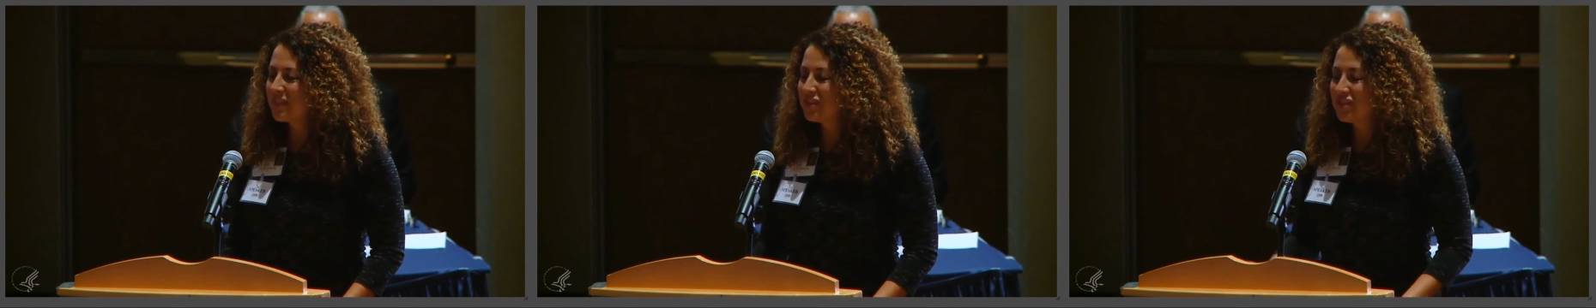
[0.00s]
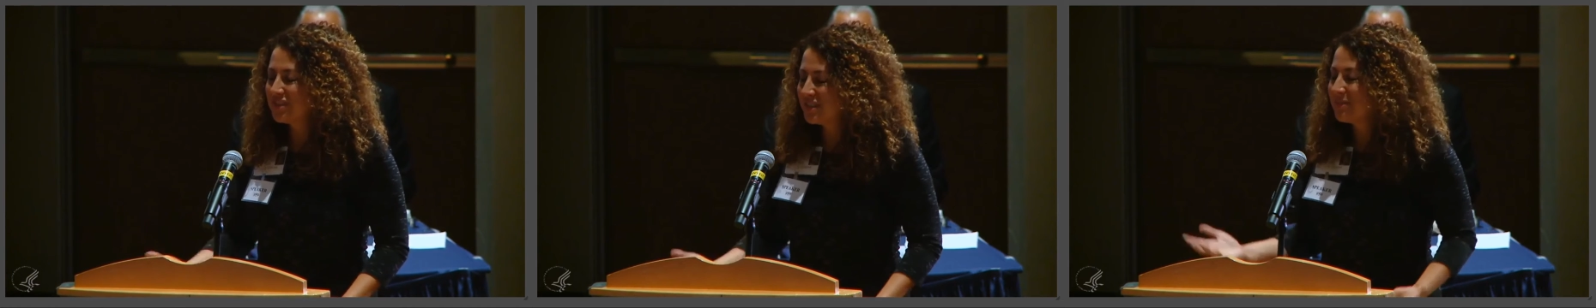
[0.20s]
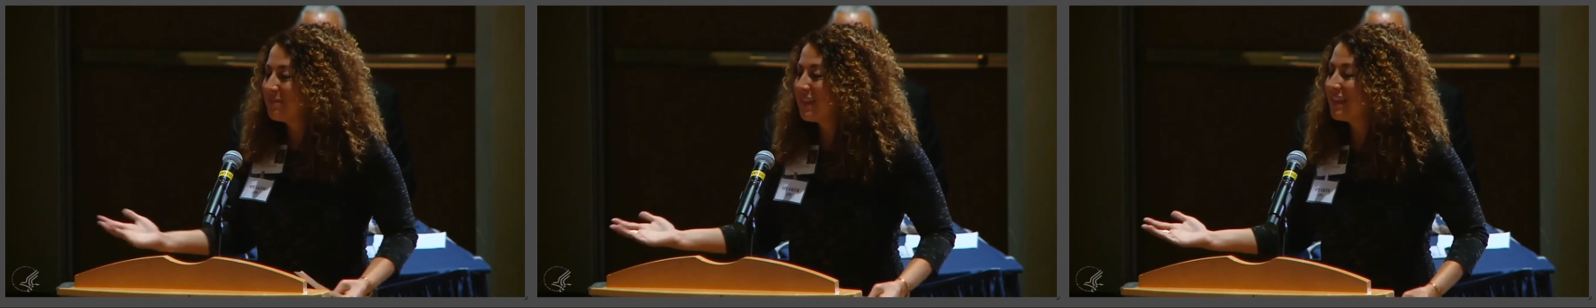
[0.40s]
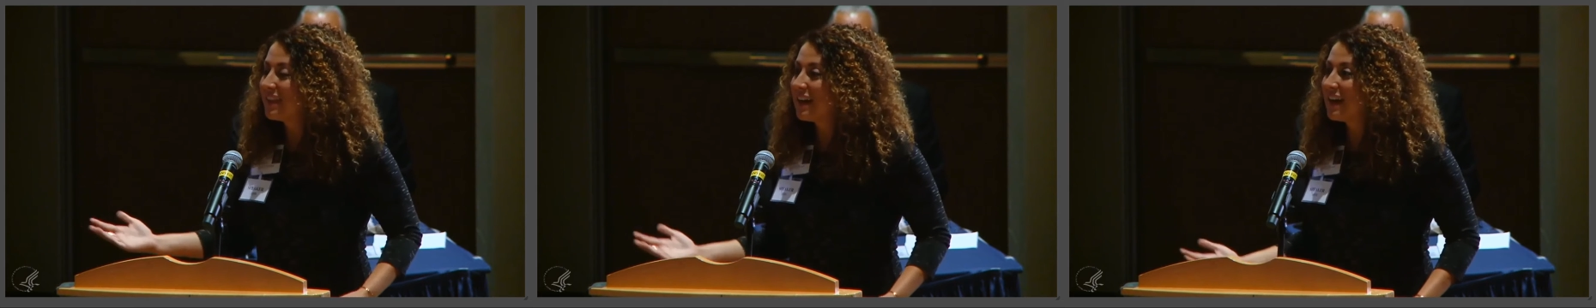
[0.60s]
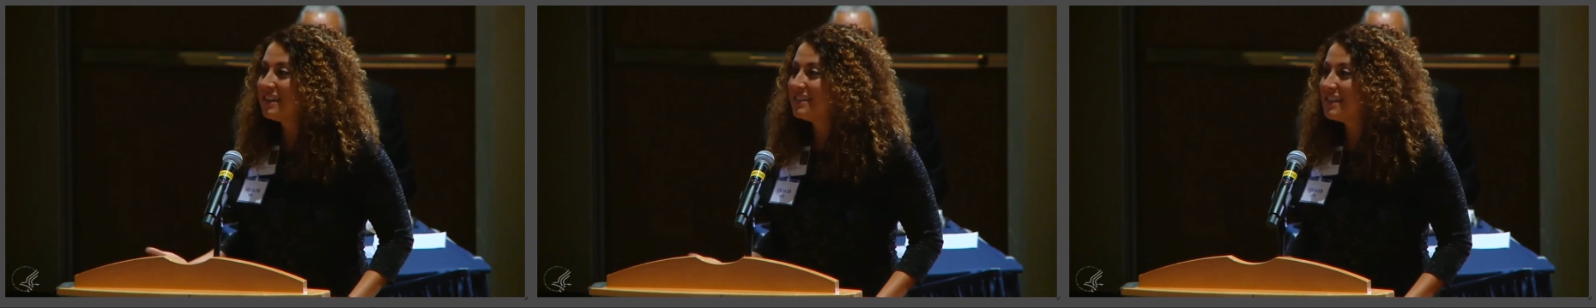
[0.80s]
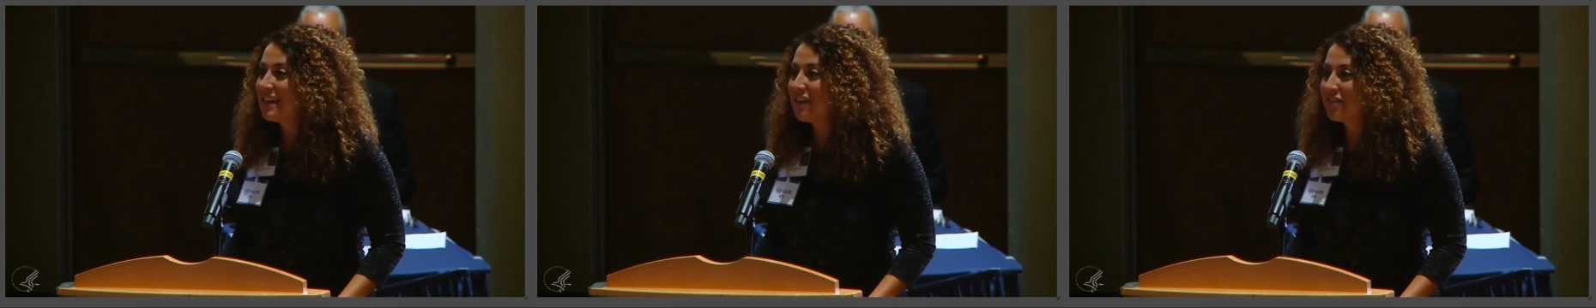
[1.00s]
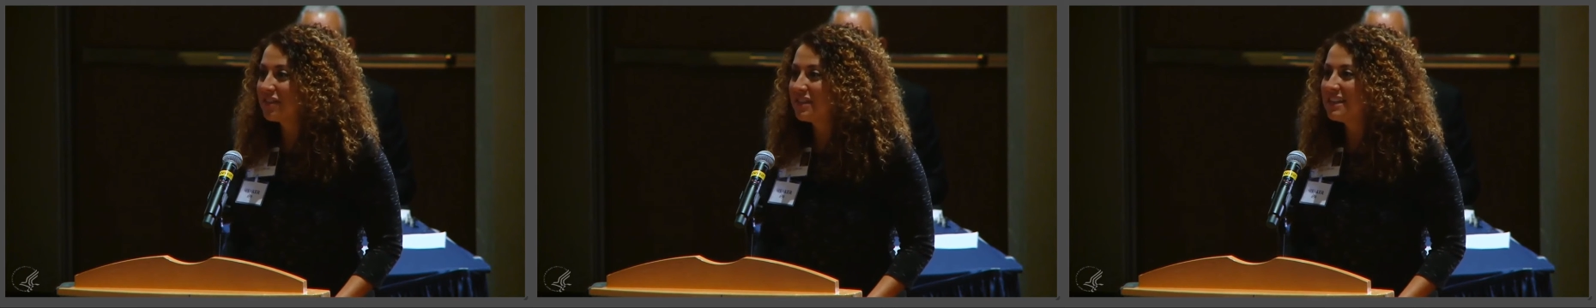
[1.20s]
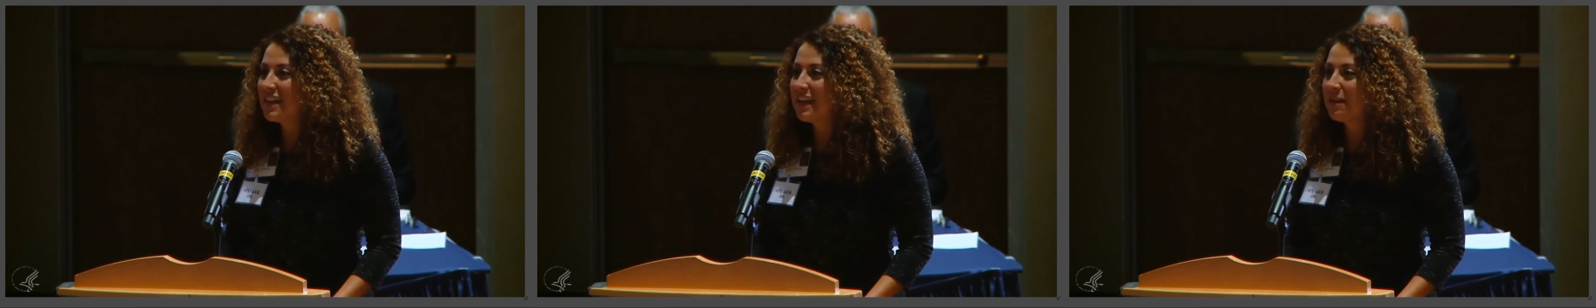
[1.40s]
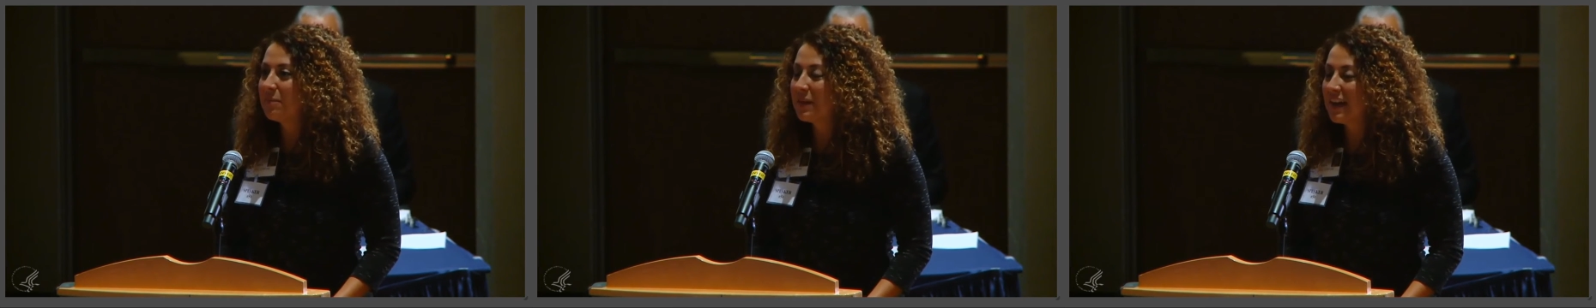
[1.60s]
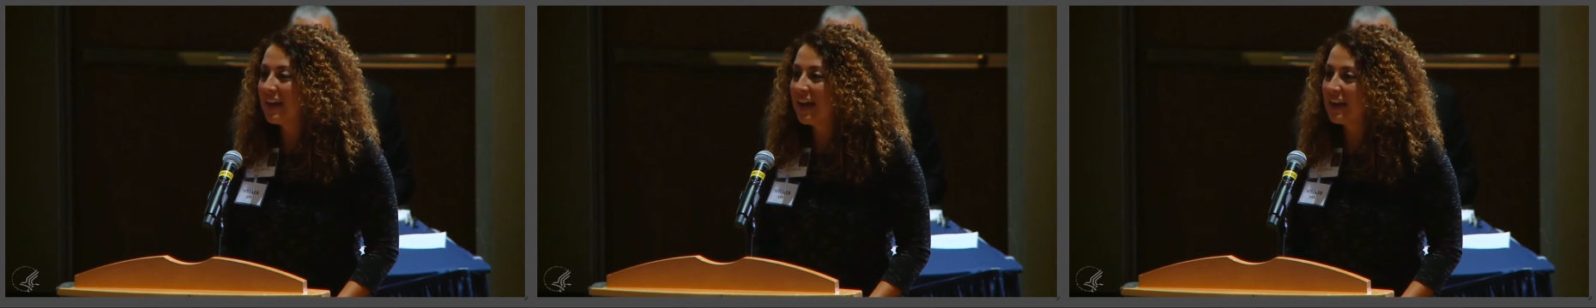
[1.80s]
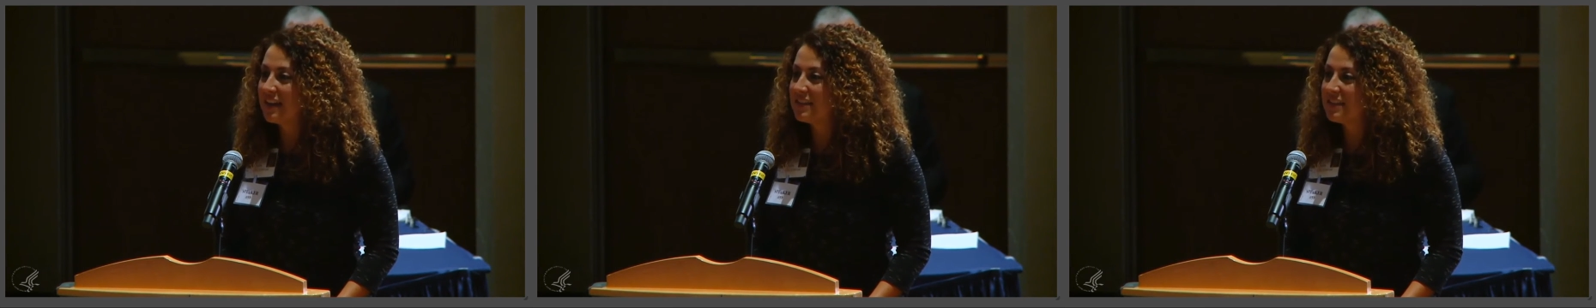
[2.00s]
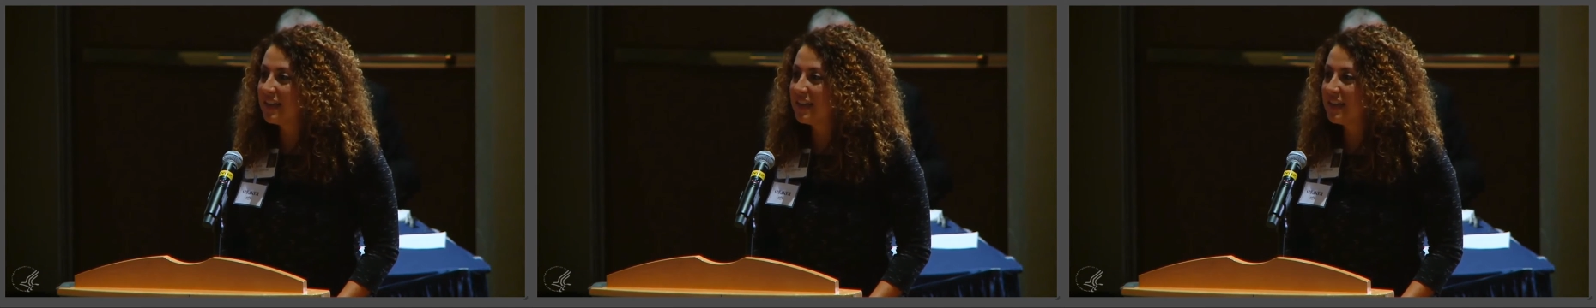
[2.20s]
something that I did every day, but I had it